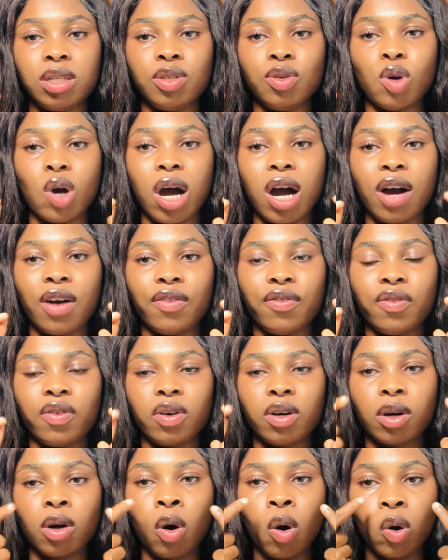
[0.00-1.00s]
you have
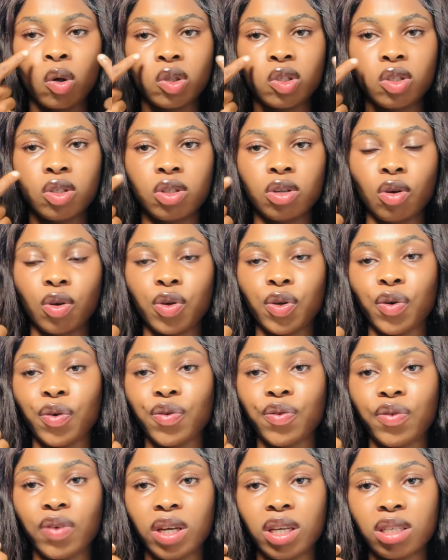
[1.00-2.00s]
cuts on your
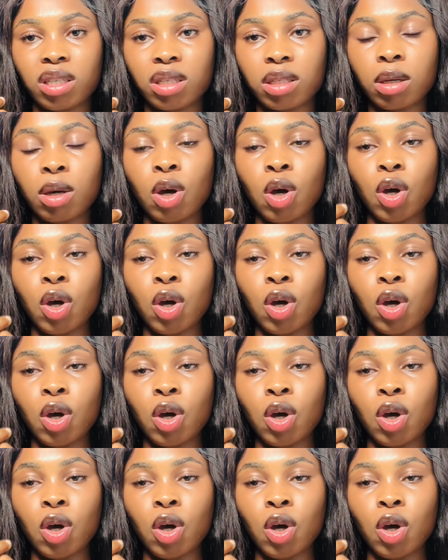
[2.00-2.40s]
face,